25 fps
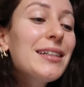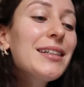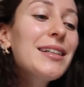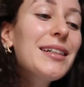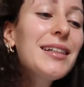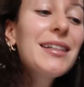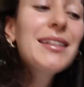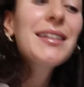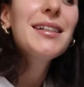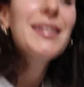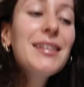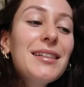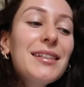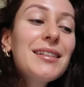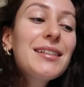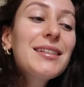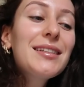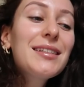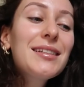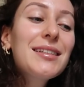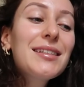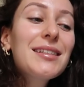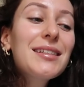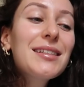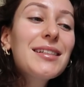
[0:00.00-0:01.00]
It is
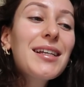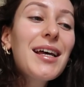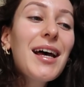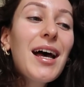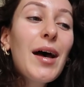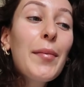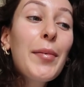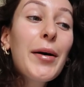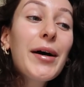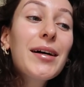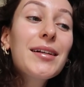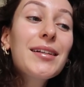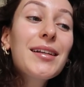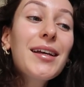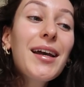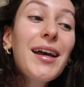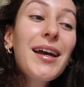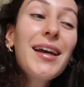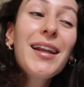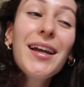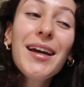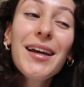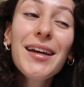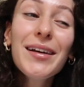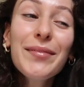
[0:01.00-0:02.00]
about
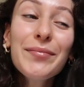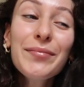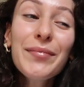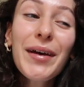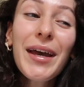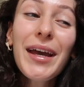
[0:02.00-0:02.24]
8 a.m.